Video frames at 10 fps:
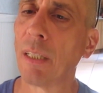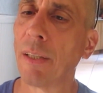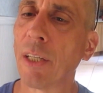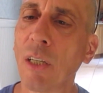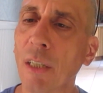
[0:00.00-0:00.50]

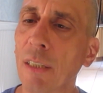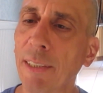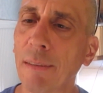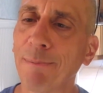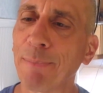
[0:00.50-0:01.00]

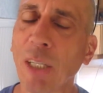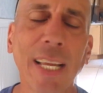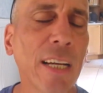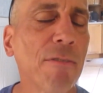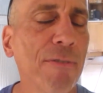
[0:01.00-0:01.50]
they're
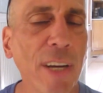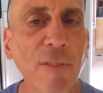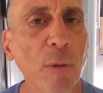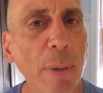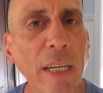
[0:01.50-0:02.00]
like a
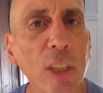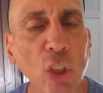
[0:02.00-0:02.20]
favorite pair